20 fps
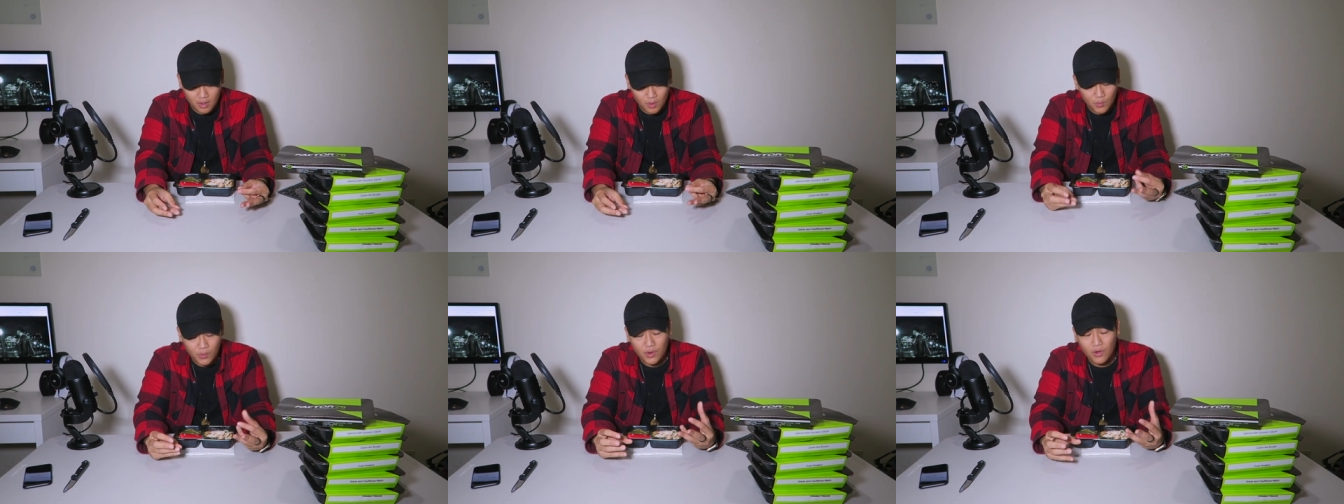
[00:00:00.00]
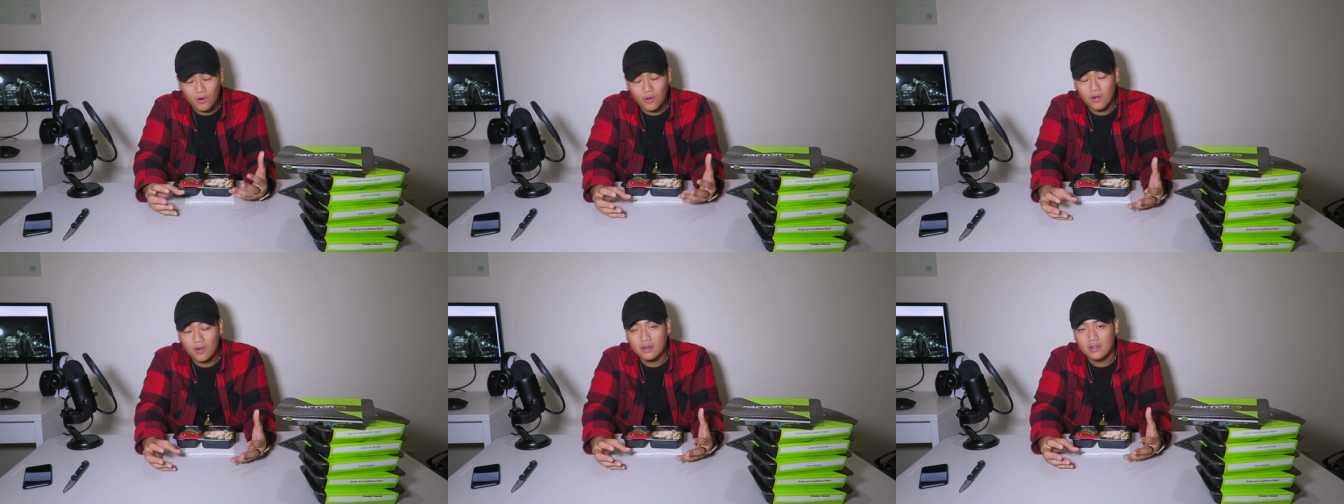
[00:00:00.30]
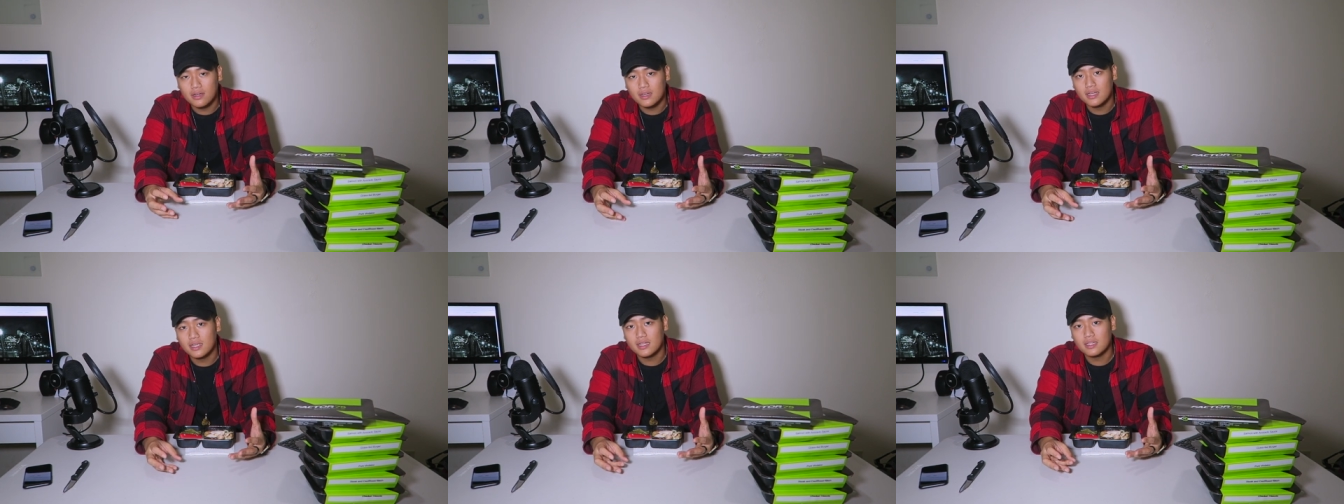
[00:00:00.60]
We are all
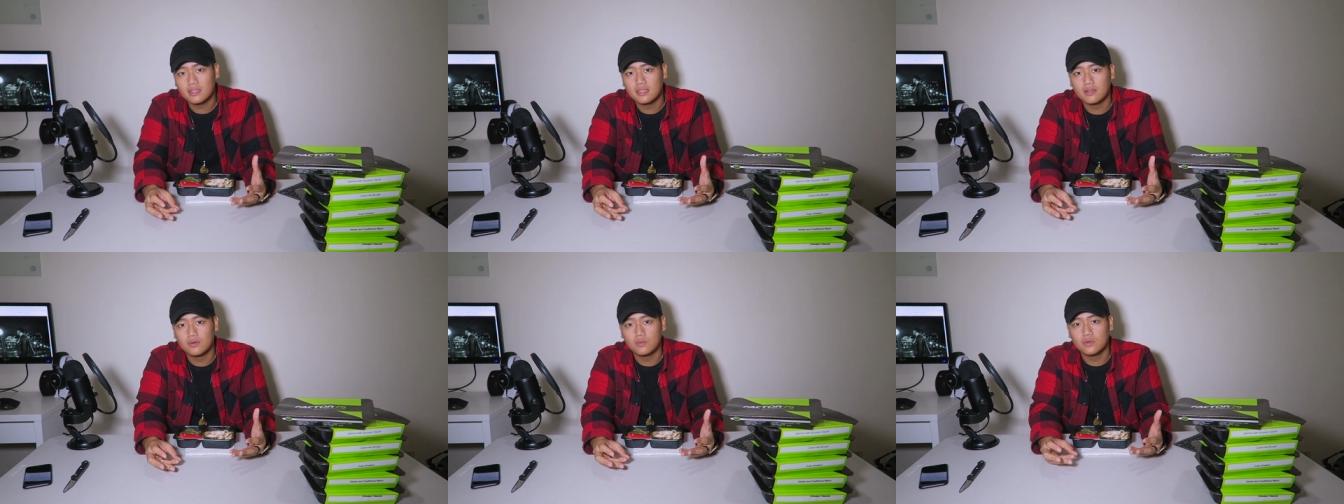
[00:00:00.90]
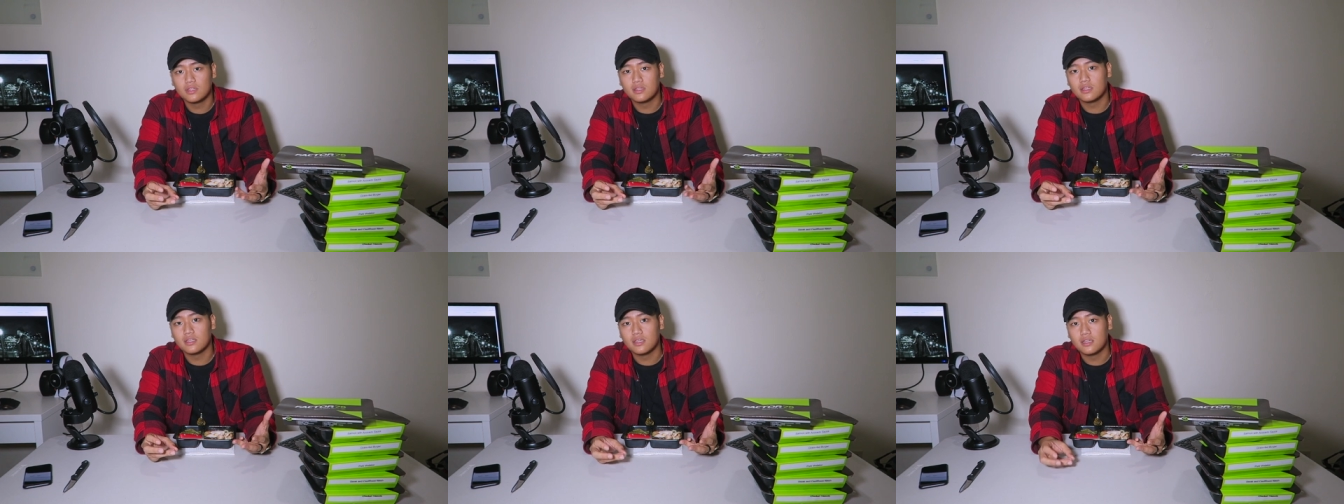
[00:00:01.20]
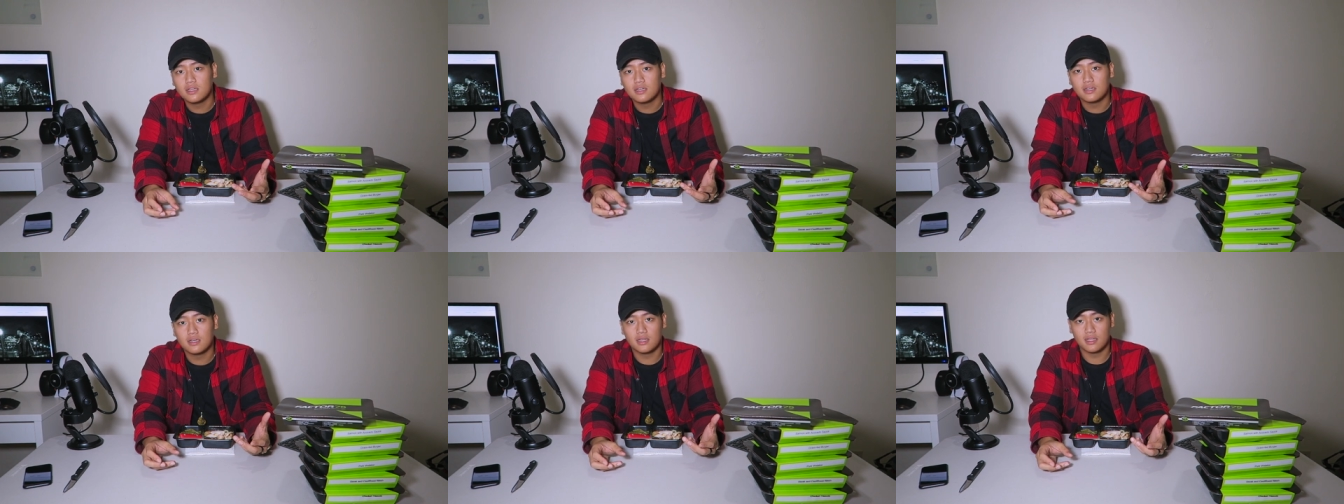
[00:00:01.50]
connected with the
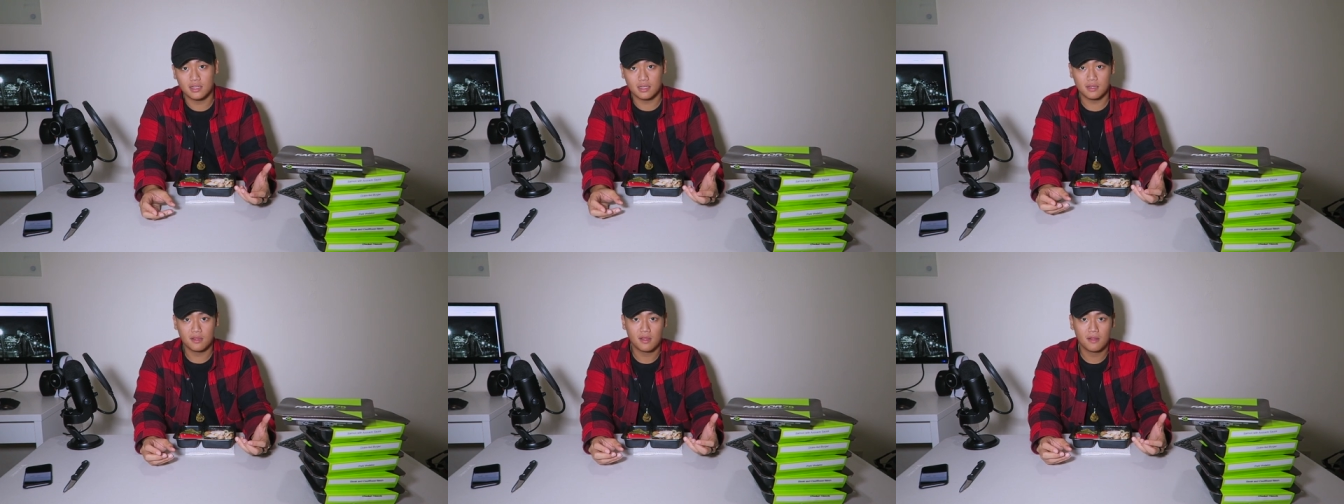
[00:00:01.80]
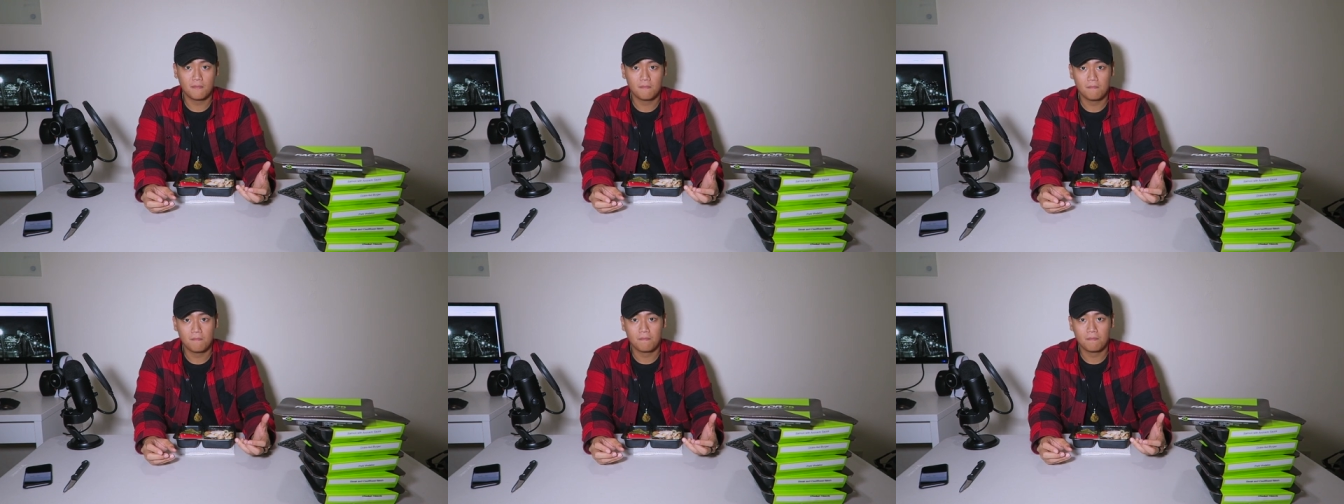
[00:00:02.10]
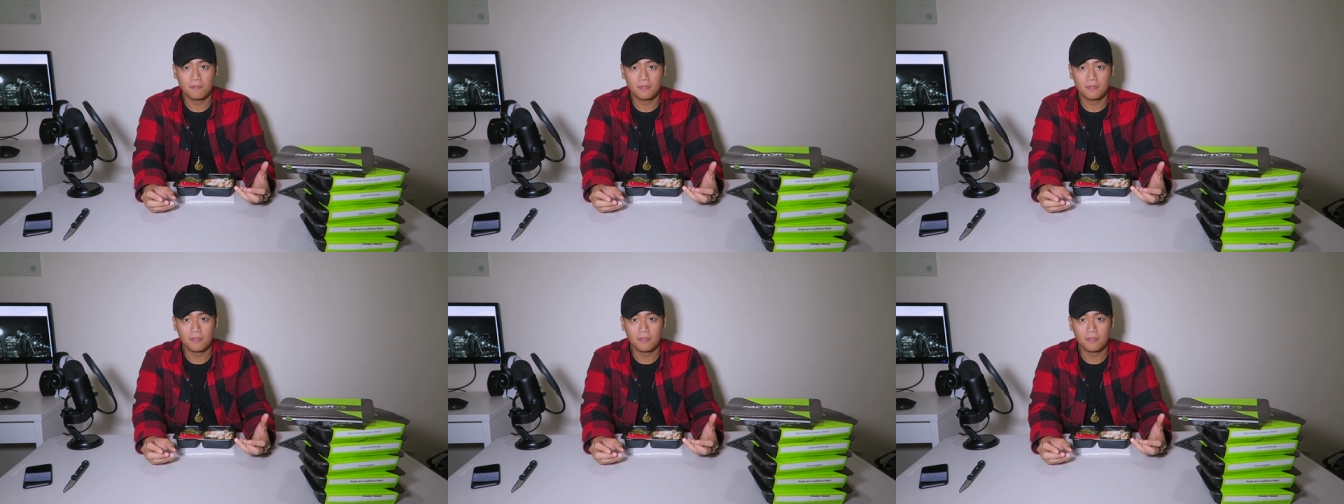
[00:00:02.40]
internet.